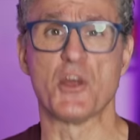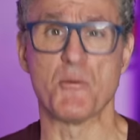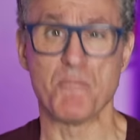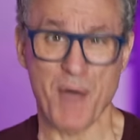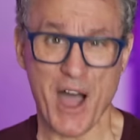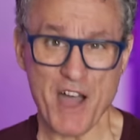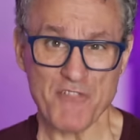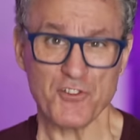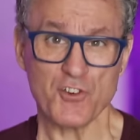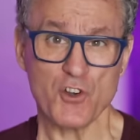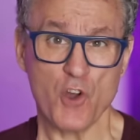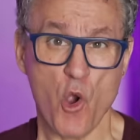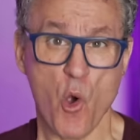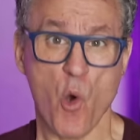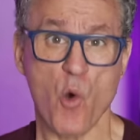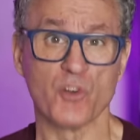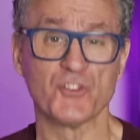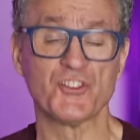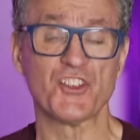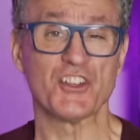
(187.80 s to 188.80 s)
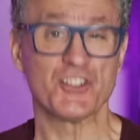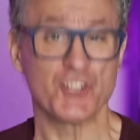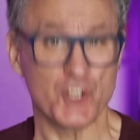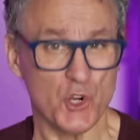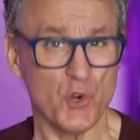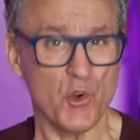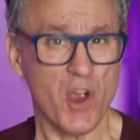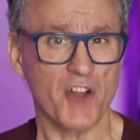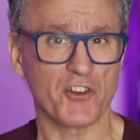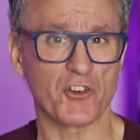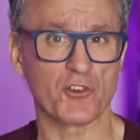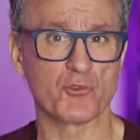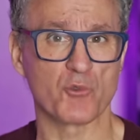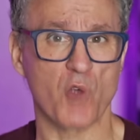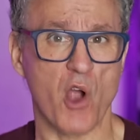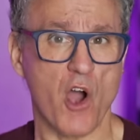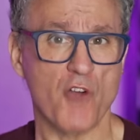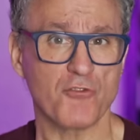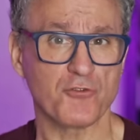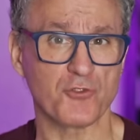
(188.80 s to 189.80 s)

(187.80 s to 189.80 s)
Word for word: The buffer holds 200 raw